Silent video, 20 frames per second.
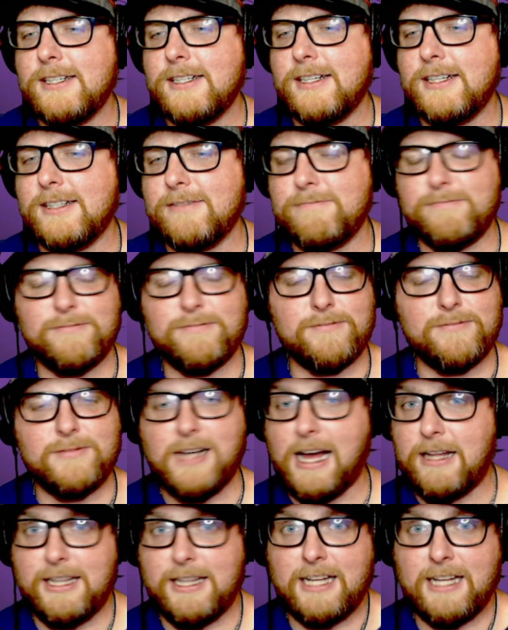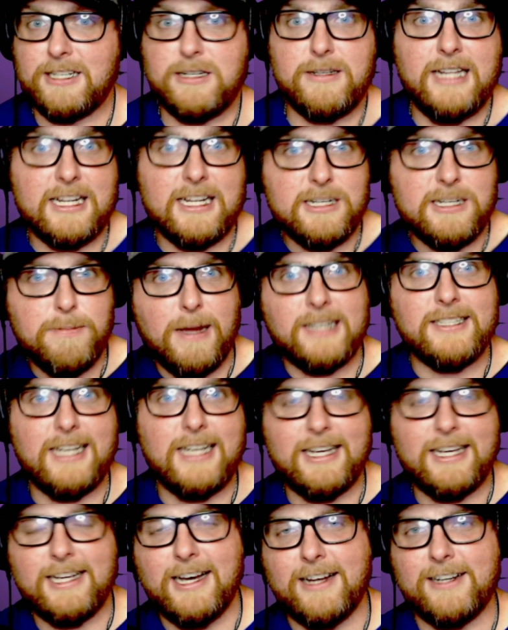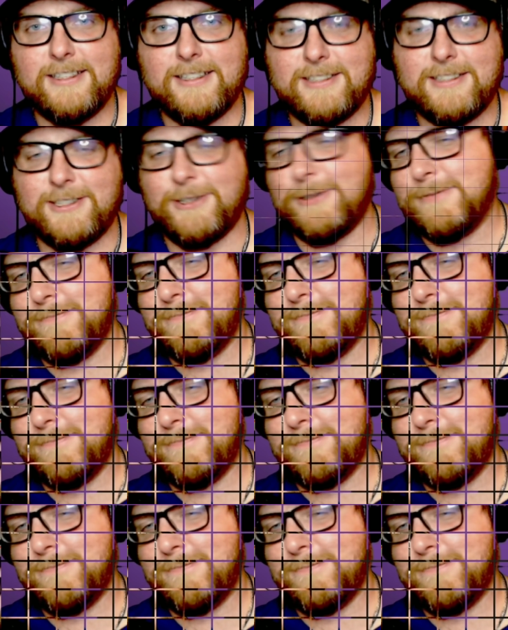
Uh, I, that's that's my take on it. So